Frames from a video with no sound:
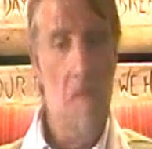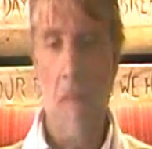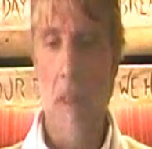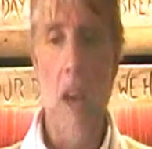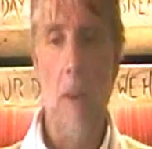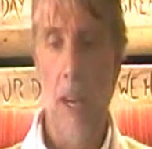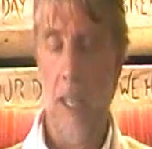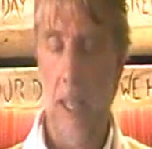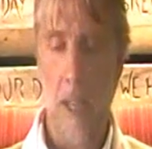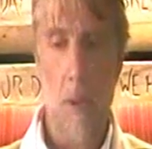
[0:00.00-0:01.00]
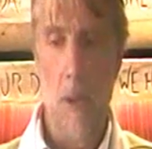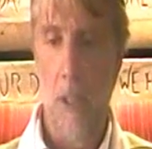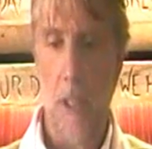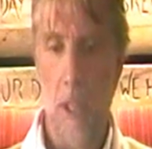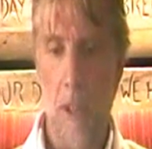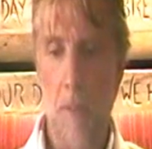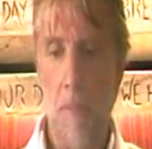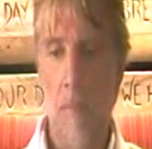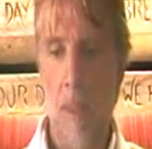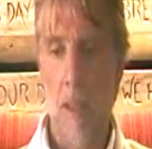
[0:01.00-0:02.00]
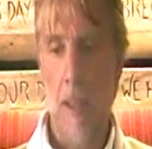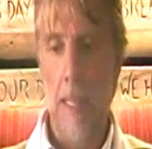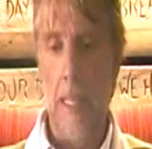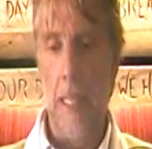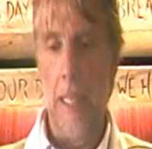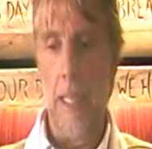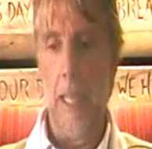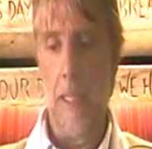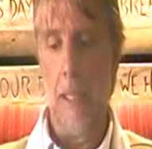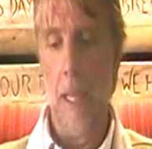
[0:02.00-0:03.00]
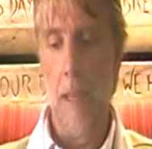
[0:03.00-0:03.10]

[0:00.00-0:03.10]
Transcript: no idea what to do. I had